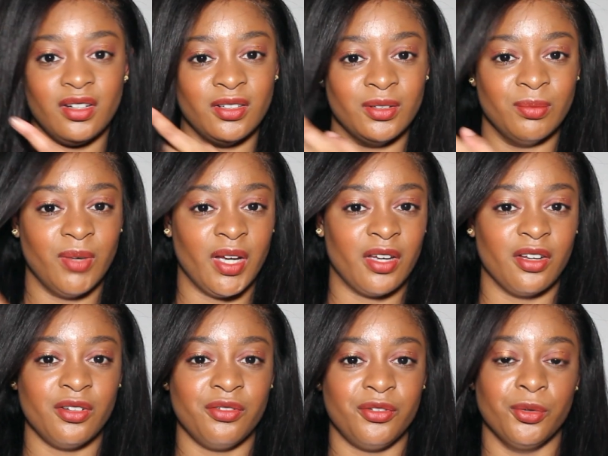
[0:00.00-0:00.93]
I
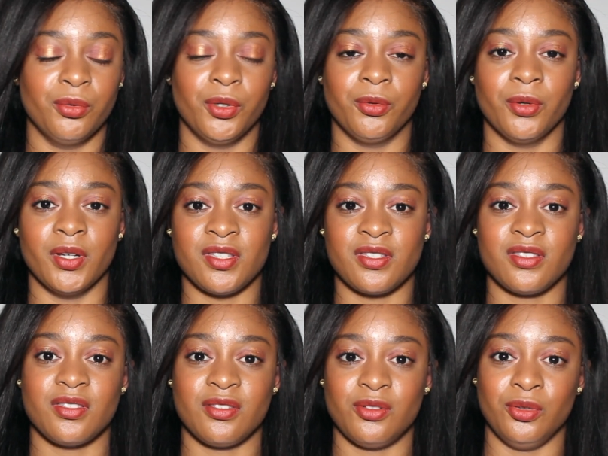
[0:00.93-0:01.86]
got a few
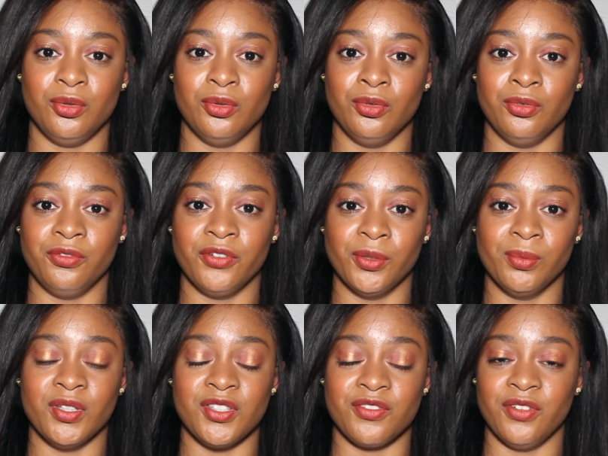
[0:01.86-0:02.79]
requests to
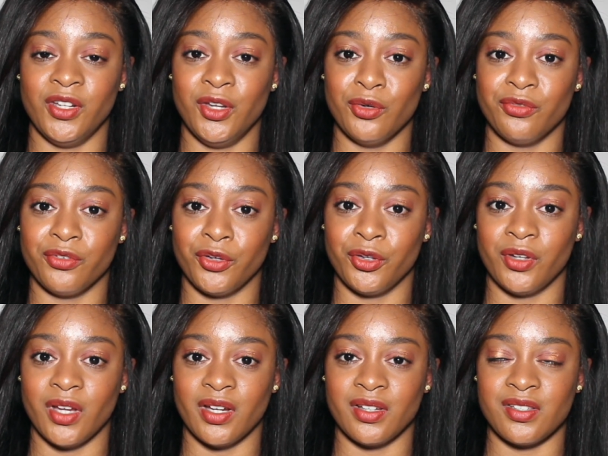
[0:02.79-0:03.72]
film this video for you
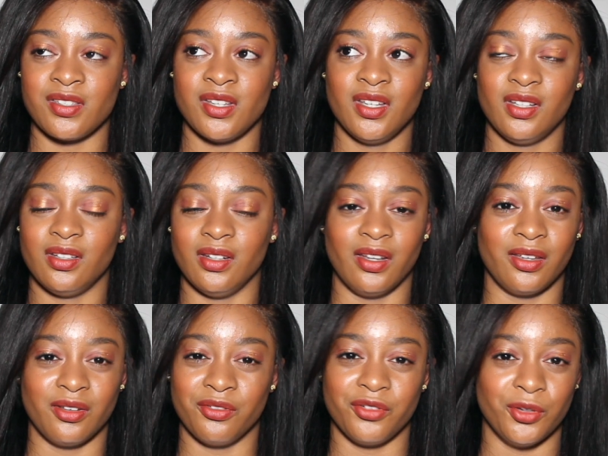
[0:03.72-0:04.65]
guys
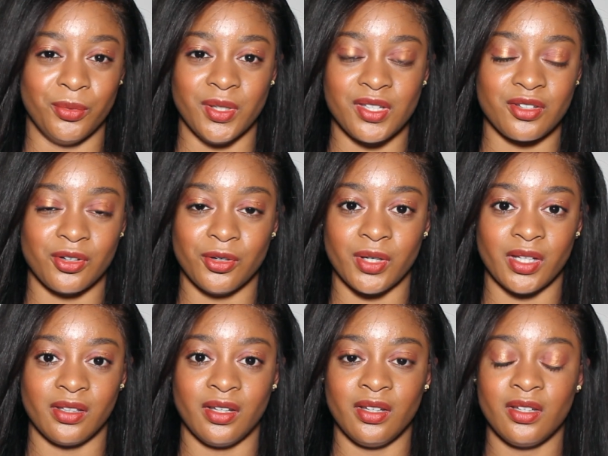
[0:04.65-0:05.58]
like a few weeks ago,
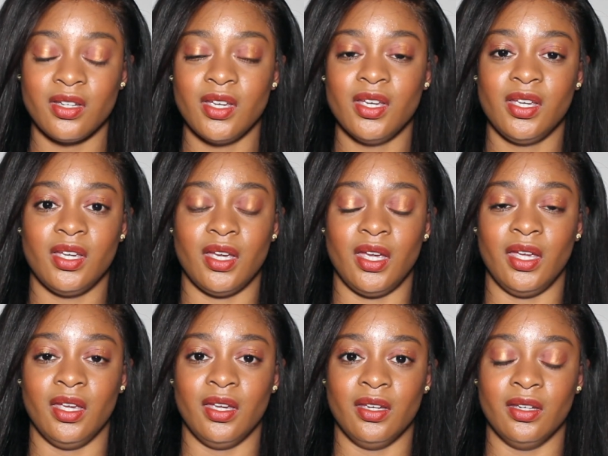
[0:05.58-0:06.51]
I think,
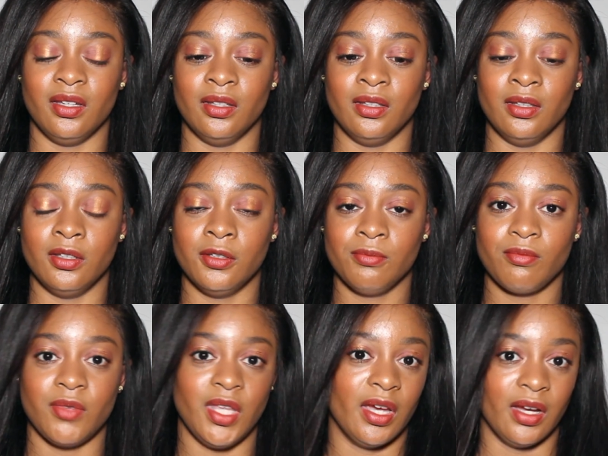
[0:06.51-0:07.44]
and
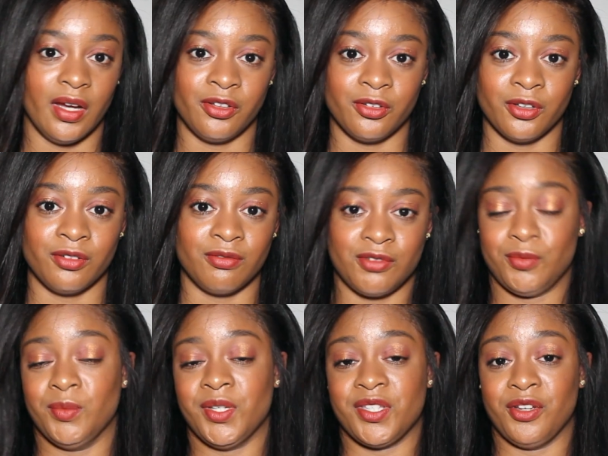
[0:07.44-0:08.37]
yeah, I thought
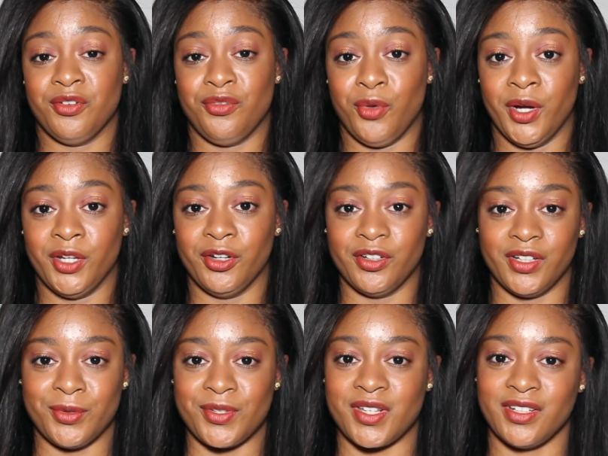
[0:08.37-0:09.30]
to myself, why
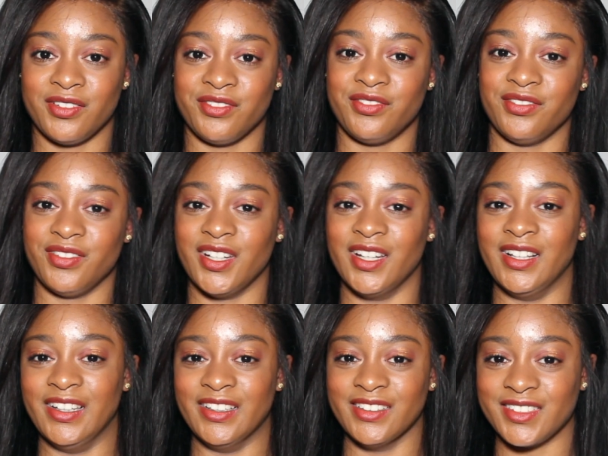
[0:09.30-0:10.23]
not? I was kind of a
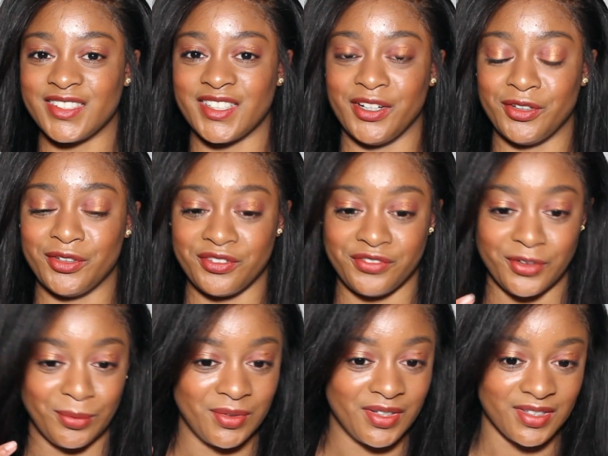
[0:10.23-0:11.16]
little scared to
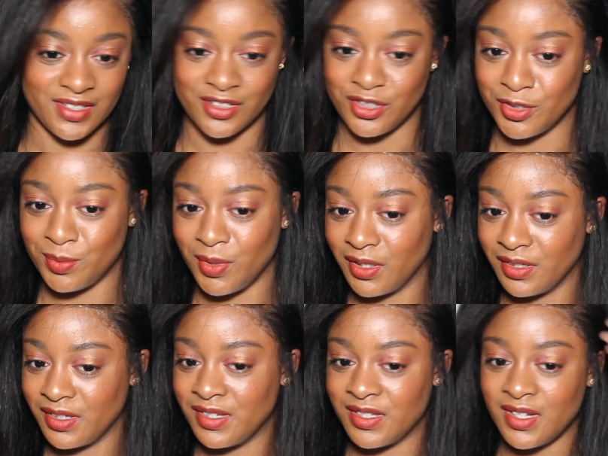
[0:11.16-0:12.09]
film this just
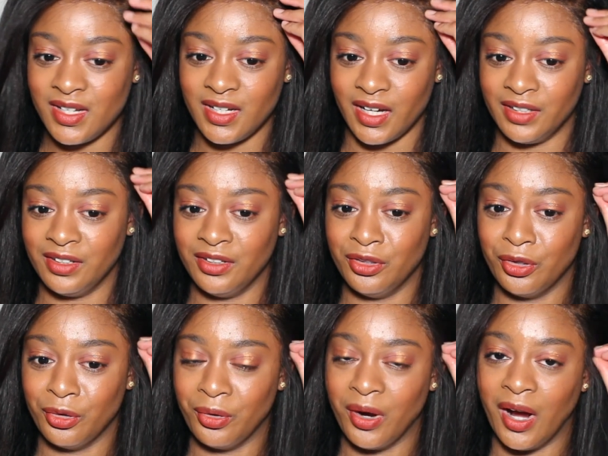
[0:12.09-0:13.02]
because I didn't
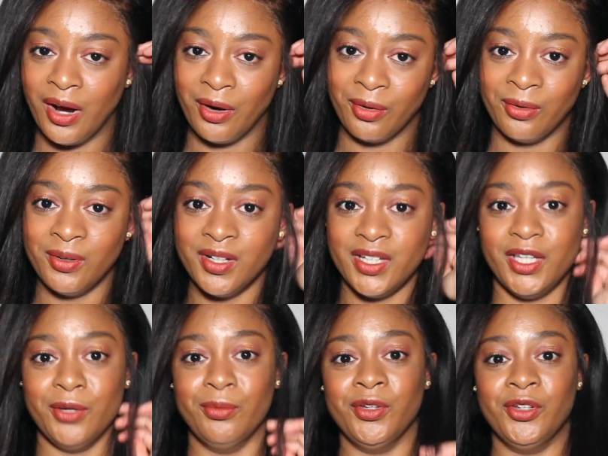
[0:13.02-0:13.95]
know how
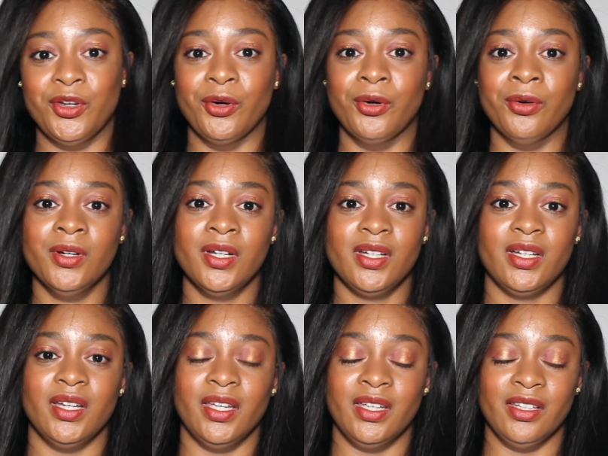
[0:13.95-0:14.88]
it would go,
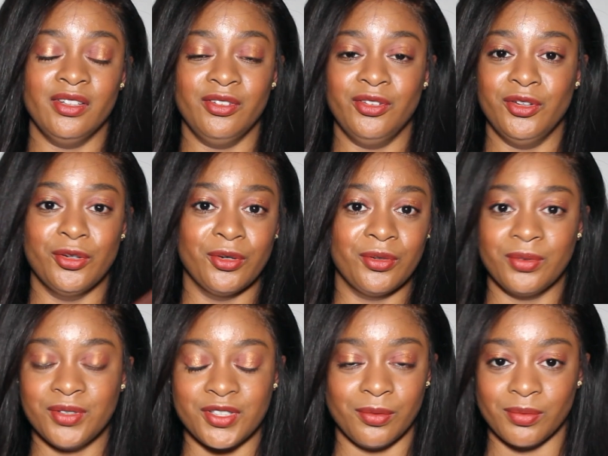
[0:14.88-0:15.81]
and you
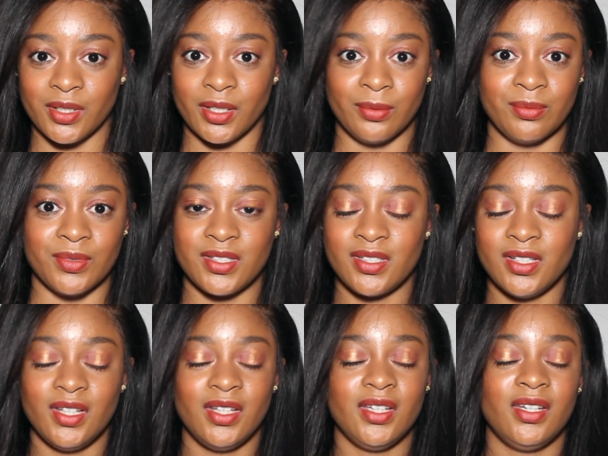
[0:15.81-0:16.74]
know, sometimes
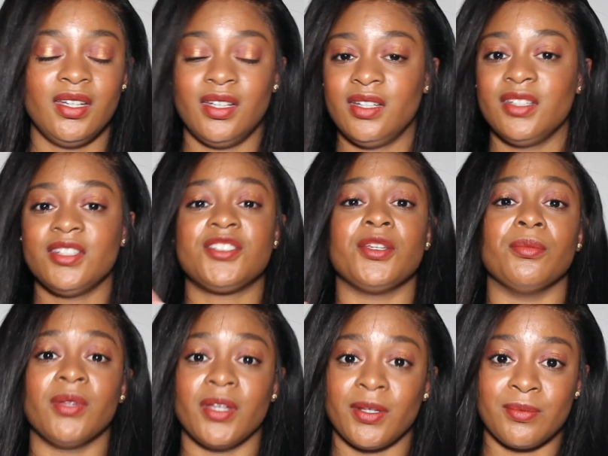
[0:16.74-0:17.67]

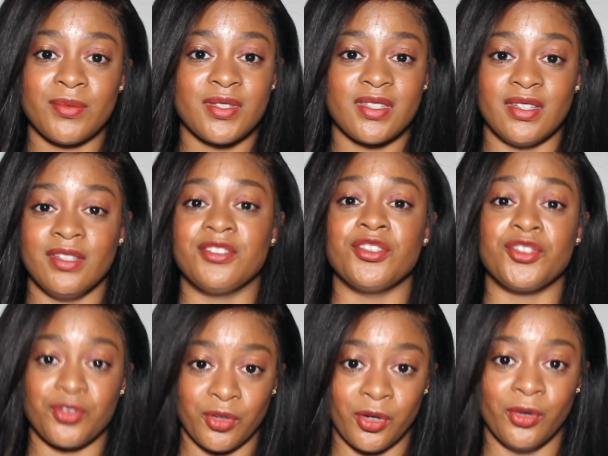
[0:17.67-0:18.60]
it's a
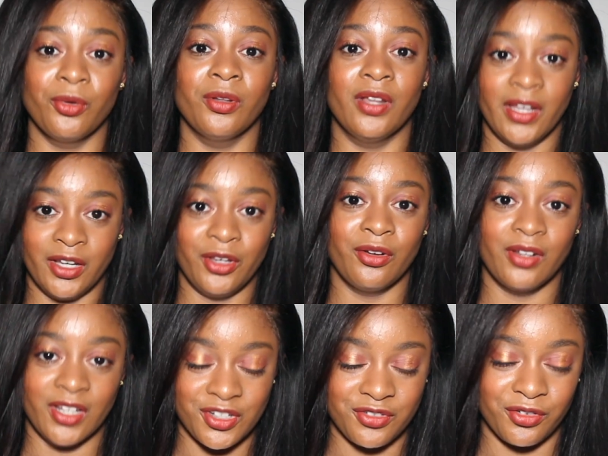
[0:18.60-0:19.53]
struggle laying your
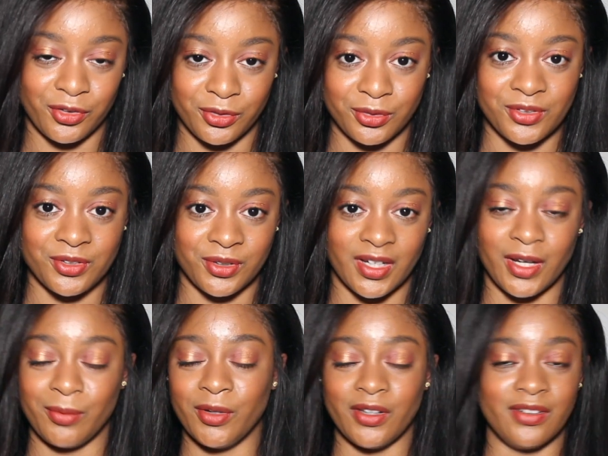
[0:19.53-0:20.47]
lace frontals,
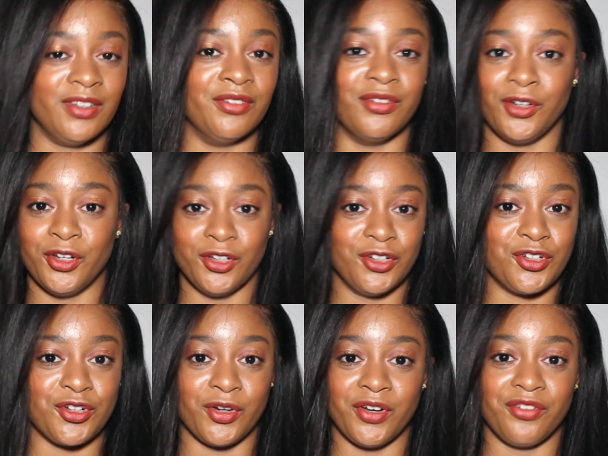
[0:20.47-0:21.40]
okay? I'm not even gonna
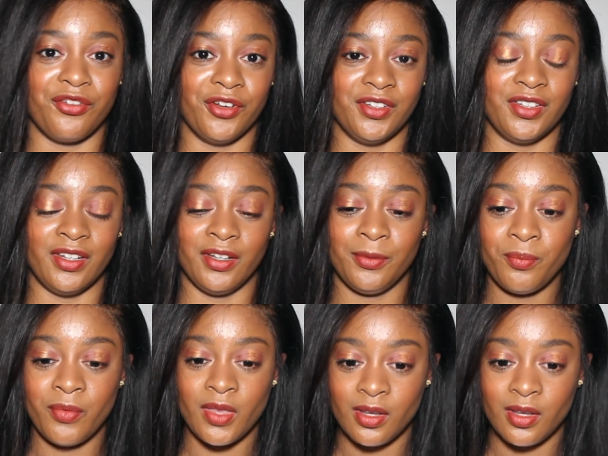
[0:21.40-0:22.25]
try fronting.